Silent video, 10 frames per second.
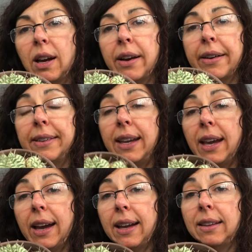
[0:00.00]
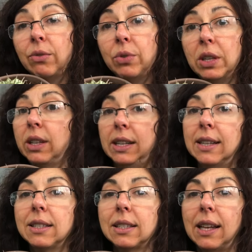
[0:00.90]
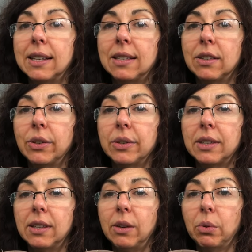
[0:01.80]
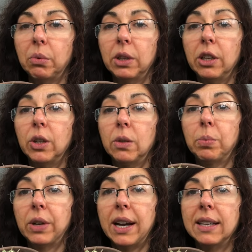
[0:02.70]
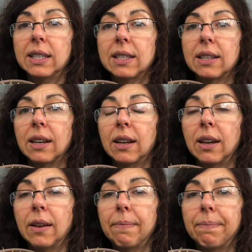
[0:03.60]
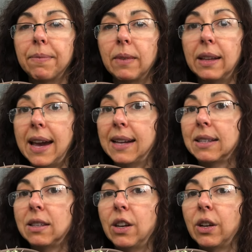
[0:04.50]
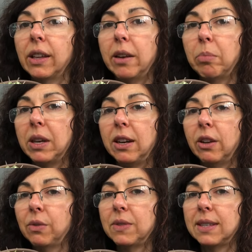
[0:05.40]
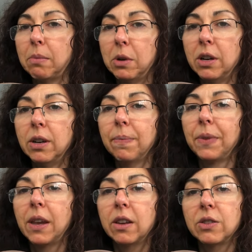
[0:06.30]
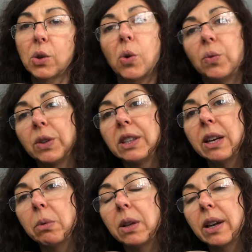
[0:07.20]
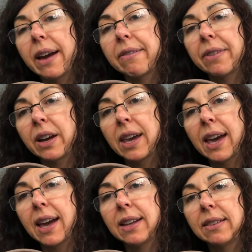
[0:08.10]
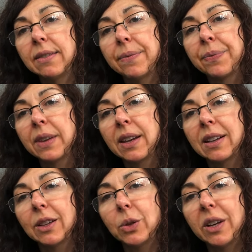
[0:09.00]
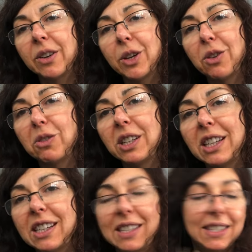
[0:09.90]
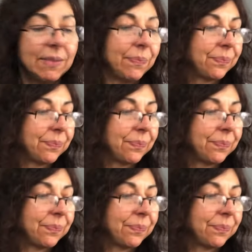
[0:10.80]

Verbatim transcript: Uh, they had really nice clusters, and they were really good price. Um, last year, like beginning of summer. So hopefully they will have again. Look how cute it is.